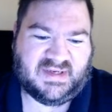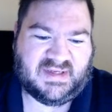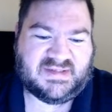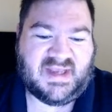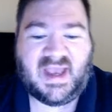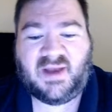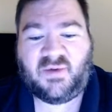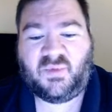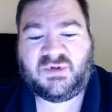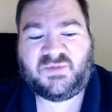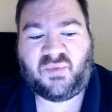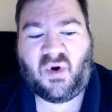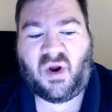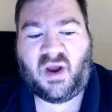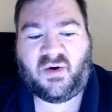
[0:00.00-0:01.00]
His head was
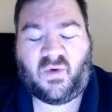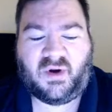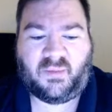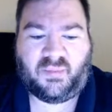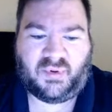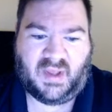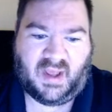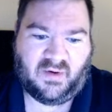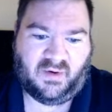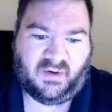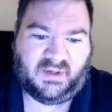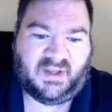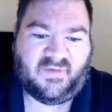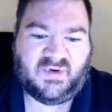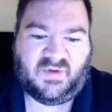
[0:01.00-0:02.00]
brought on a platter
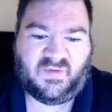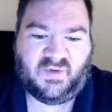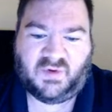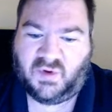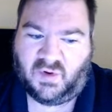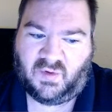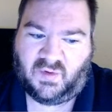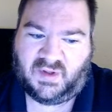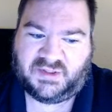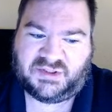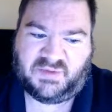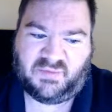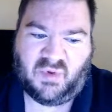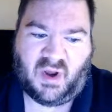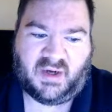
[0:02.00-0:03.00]
and given to the girl, and
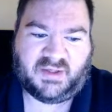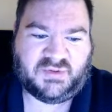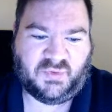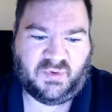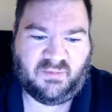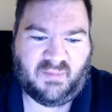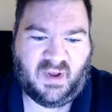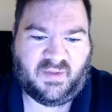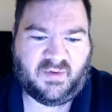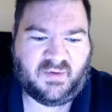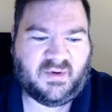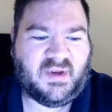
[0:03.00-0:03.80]
she brought it to her mother.